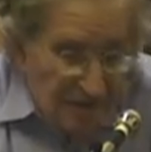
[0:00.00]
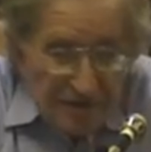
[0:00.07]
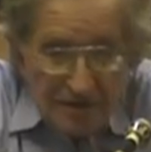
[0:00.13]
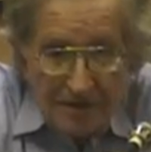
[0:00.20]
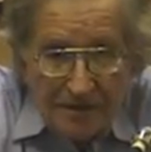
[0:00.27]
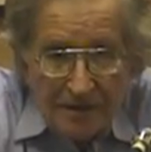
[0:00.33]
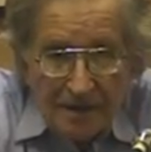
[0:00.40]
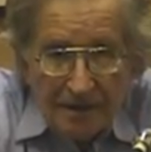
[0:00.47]
pick
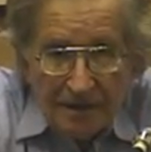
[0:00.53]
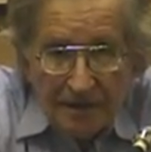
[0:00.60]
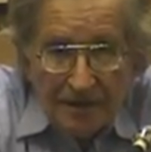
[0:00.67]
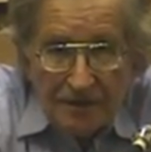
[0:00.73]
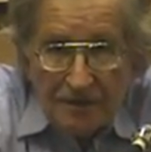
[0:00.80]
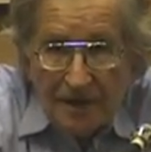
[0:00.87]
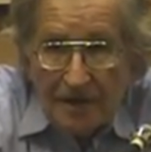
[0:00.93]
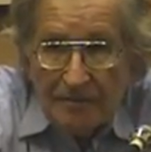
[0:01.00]
the peak
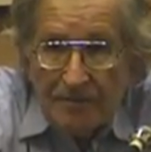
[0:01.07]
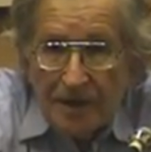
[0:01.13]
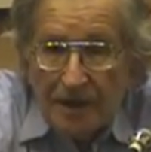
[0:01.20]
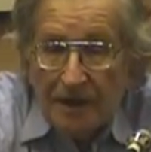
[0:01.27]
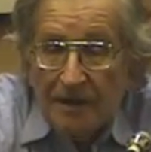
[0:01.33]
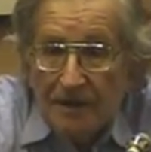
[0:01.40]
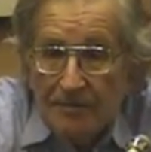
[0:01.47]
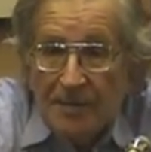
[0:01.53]
year, the
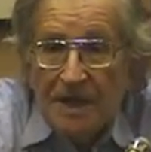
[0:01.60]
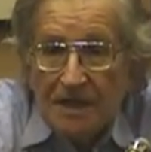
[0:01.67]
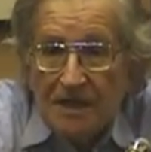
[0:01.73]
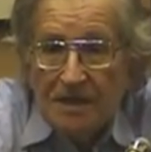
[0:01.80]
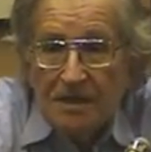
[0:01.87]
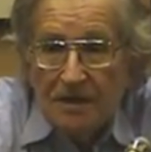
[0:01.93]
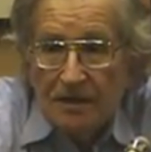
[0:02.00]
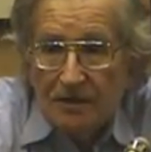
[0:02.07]
worst year,
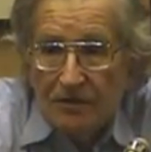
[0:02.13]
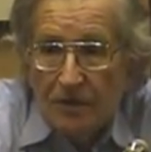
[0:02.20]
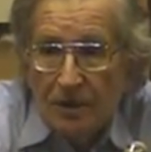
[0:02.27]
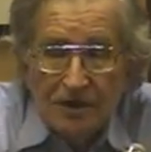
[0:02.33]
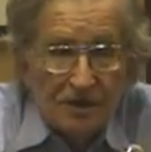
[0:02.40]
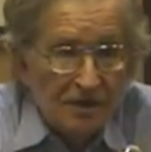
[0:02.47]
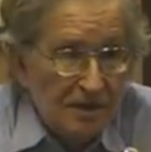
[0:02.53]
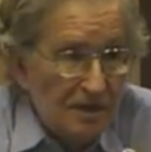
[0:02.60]

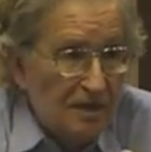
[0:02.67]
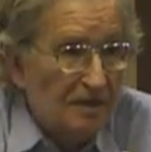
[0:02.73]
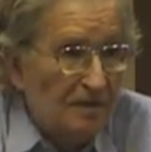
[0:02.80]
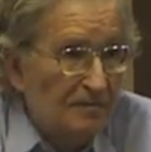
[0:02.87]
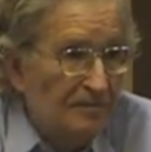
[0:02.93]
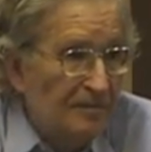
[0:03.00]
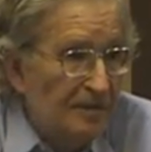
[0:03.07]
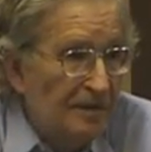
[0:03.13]

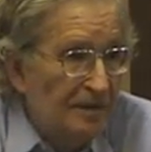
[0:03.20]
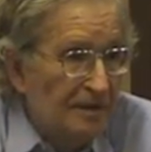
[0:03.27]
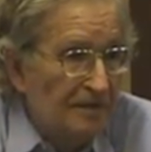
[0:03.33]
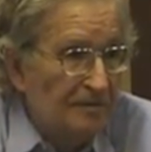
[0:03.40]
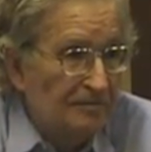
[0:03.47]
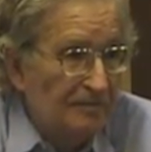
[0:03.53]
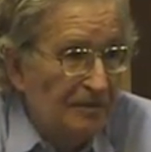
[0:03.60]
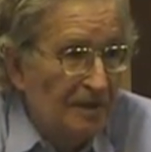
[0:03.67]

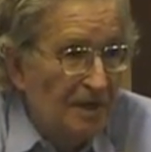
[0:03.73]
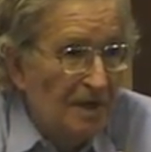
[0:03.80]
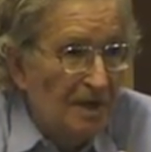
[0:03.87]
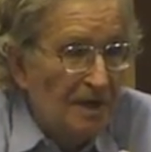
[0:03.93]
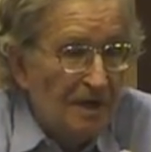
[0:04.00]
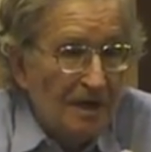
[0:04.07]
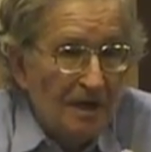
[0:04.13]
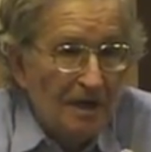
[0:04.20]

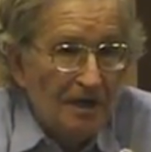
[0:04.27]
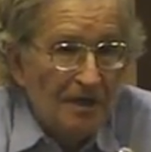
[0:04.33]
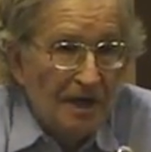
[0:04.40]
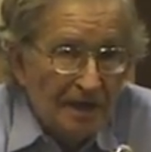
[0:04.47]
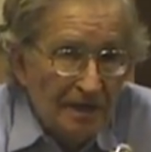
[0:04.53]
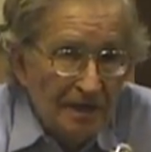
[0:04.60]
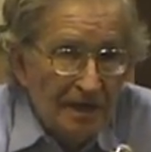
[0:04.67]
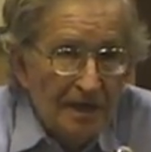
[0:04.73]
1985
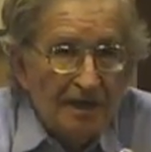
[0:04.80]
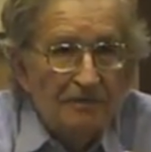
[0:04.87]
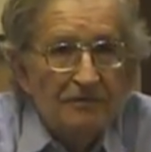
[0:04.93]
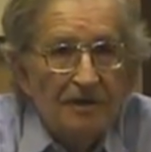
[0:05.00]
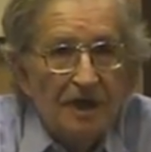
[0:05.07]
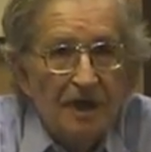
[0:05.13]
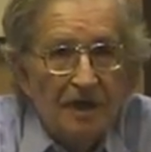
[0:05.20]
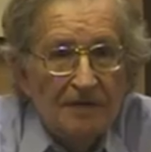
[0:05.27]

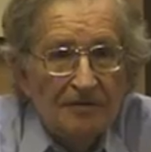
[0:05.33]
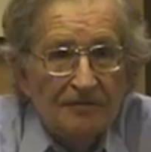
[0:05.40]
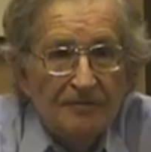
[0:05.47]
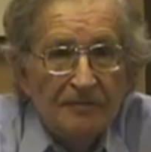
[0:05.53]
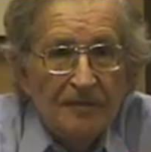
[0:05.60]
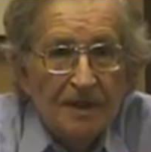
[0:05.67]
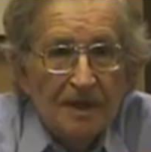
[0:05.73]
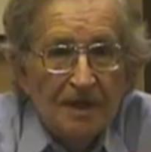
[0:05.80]

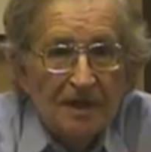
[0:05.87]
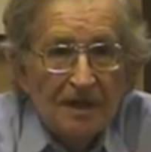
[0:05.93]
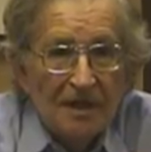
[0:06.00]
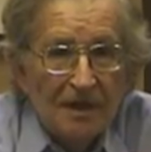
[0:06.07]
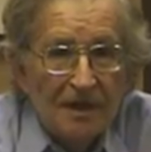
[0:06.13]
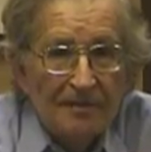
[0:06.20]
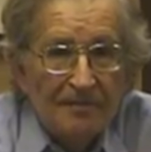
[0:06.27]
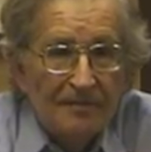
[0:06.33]
in the Middle
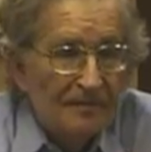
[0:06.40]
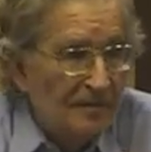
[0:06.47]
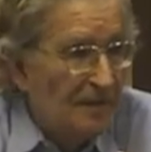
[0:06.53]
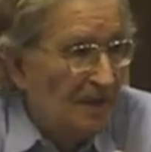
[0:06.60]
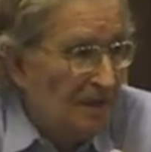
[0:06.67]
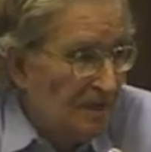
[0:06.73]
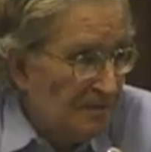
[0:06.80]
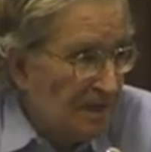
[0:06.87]
East, top
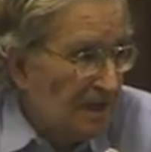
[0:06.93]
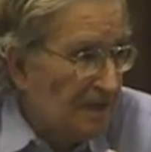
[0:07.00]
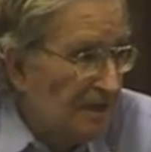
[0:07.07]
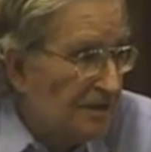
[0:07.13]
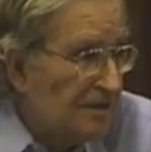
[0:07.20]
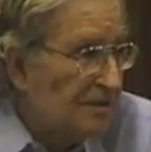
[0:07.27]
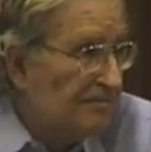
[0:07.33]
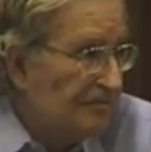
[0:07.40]
story of the
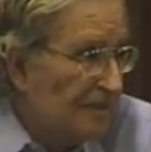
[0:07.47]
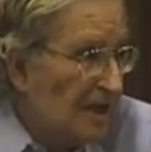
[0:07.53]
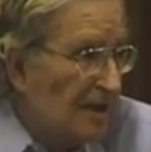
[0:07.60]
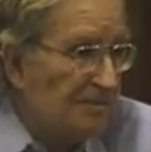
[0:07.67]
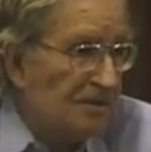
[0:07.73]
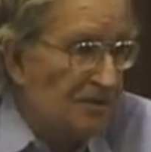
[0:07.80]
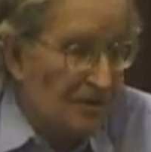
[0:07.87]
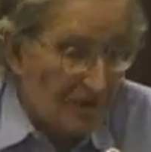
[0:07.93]
year.
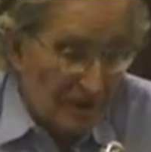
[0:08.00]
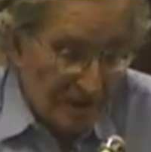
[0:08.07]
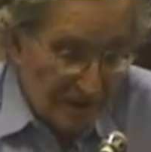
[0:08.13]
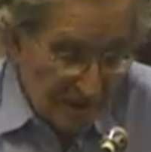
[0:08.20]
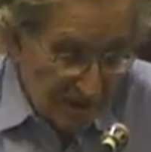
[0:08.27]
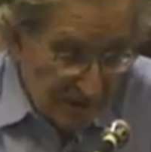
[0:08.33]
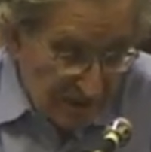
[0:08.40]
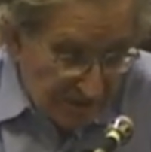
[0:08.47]
So what were
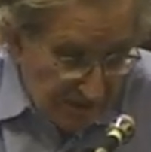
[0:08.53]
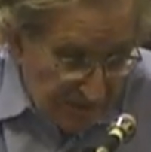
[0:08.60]
the,